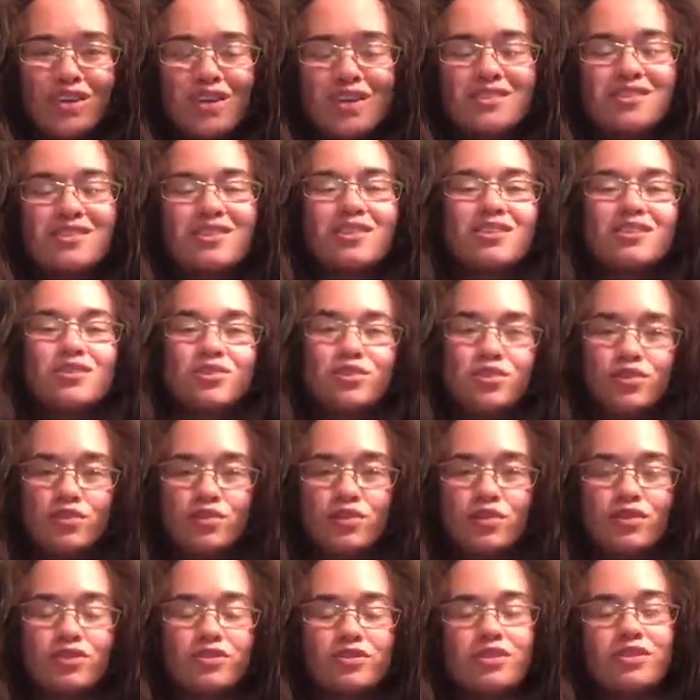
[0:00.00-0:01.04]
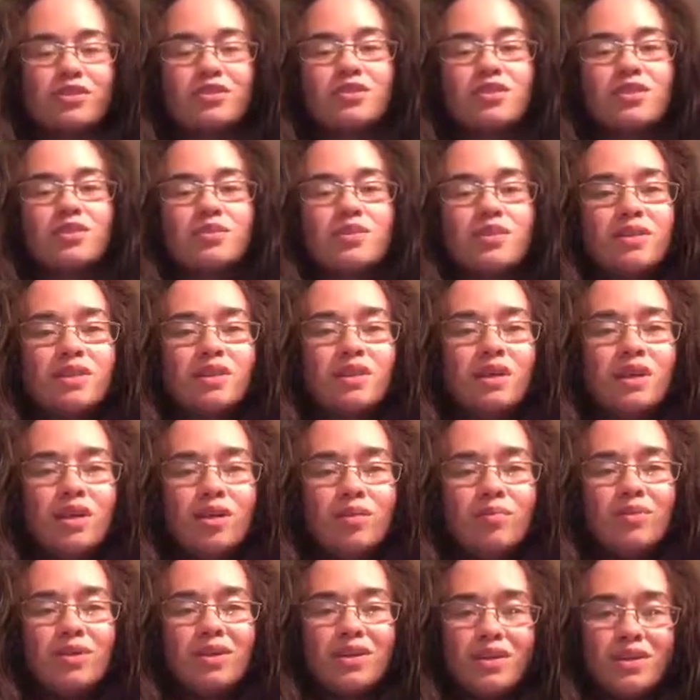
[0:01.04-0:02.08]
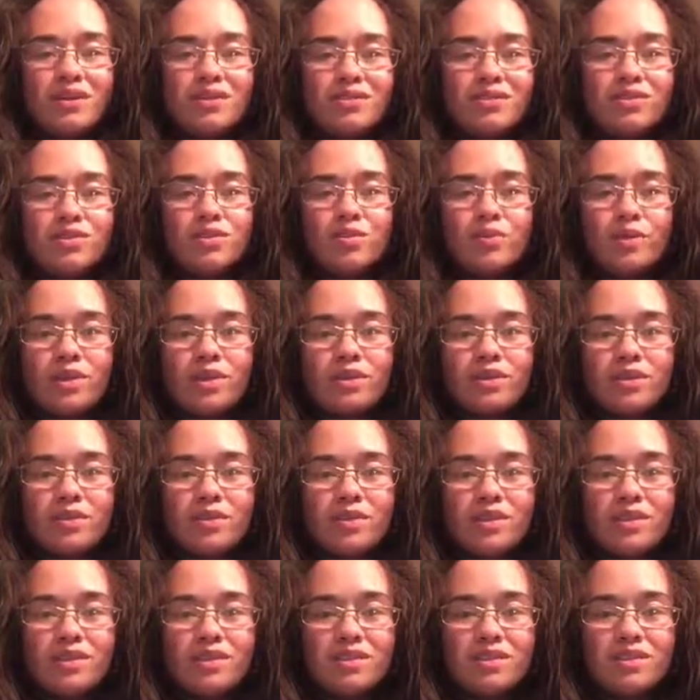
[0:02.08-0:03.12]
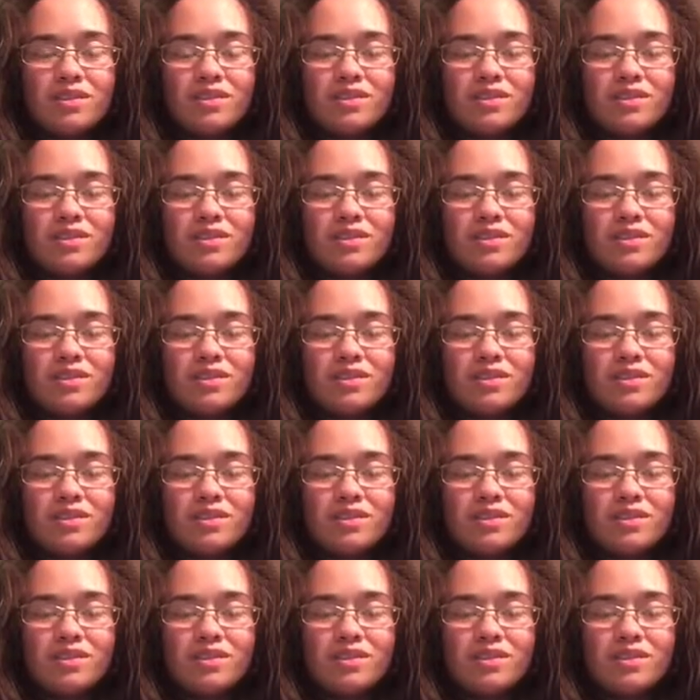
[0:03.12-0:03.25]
that has that internal focus that you're doing because you want to do it,